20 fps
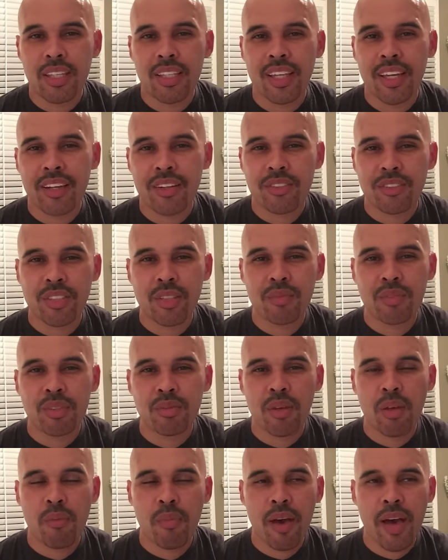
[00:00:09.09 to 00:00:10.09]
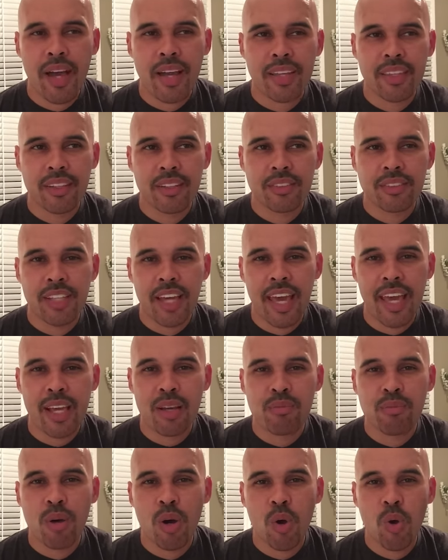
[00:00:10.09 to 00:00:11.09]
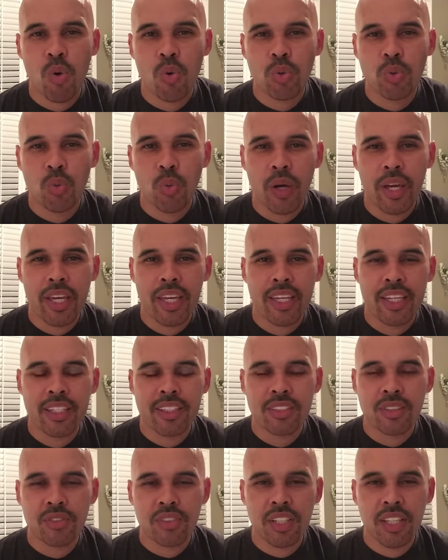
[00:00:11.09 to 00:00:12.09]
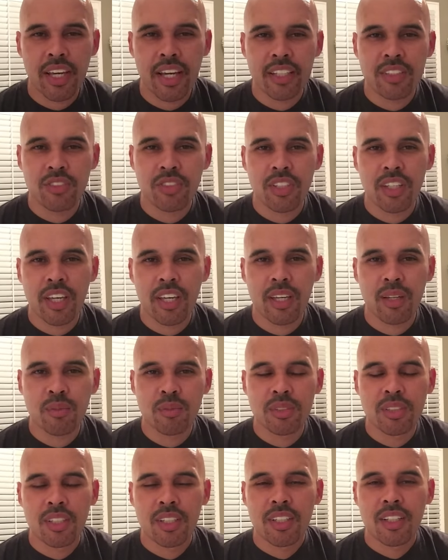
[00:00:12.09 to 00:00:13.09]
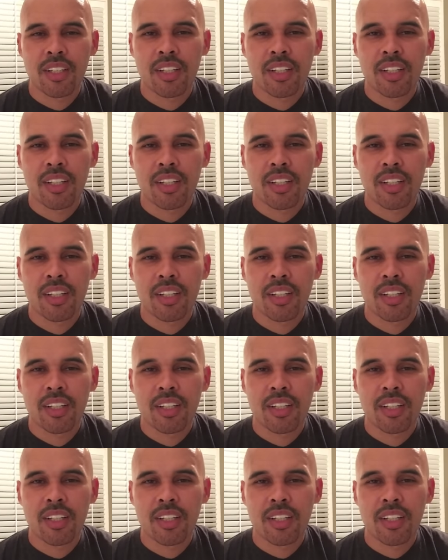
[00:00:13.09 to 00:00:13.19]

Lakers seem to be back in their tank mode ways over the last few games.